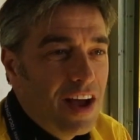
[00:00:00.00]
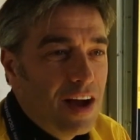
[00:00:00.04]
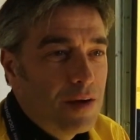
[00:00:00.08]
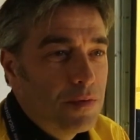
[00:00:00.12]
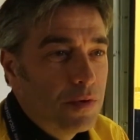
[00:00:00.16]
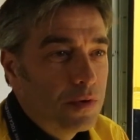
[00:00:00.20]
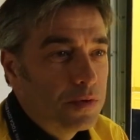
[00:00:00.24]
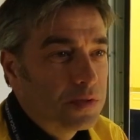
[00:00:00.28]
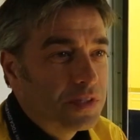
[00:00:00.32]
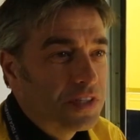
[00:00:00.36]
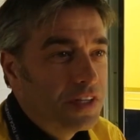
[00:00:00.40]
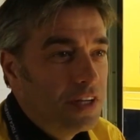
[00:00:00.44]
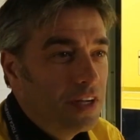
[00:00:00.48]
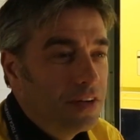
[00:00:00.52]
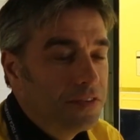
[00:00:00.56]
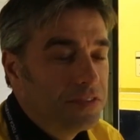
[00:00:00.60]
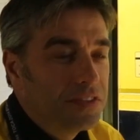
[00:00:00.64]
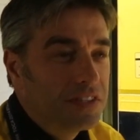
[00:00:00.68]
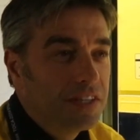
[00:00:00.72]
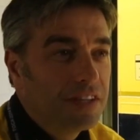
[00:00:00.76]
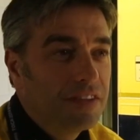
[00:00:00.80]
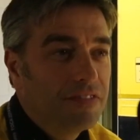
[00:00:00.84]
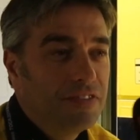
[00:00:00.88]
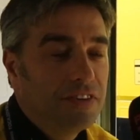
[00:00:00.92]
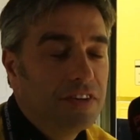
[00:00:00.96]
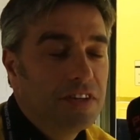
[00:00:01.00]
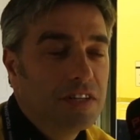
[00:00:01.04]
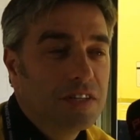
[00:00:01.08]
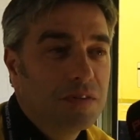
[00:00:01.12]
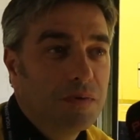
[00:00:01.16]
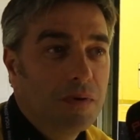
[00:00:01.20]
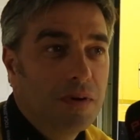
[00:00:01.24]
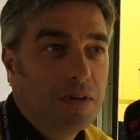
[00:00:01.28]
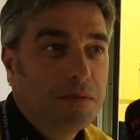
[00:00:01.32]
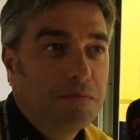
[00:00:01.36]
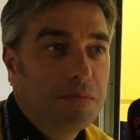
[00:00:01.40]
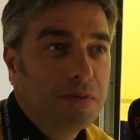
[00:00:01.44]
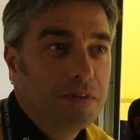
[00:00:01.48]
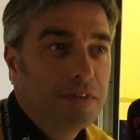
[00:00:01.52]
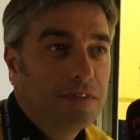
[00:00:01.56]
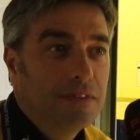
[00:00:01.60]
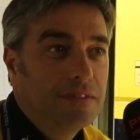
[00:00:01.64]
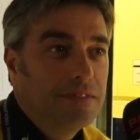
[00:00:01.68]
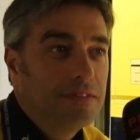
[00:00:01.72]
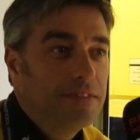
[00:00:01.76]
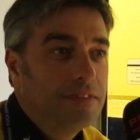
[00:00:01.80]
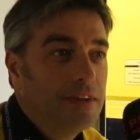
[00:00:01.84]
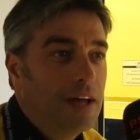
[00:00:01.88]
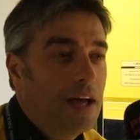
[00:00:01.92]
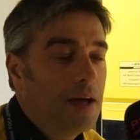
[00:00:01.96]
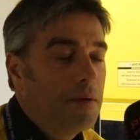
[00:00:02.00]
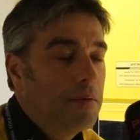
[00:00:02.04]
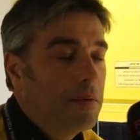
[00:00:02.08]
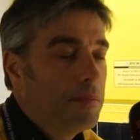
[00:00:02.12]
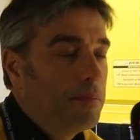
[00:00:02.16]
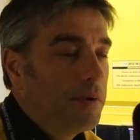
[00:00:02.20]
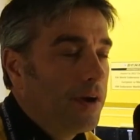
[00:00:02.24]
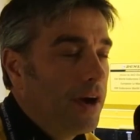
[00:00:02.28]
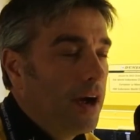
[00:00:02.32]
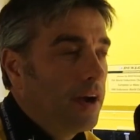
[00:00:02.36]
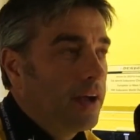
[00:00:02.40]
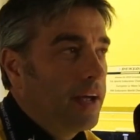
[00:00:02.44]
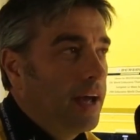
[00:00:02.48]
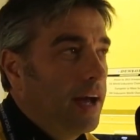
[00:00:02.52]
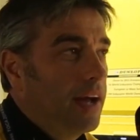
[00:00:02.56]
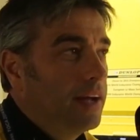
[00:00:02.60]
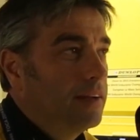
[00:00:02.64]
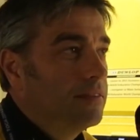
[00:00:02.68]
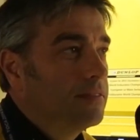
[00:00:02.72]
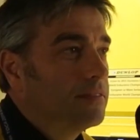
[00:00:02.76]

I'm always nervous in the first one, but no, we'll be okay. I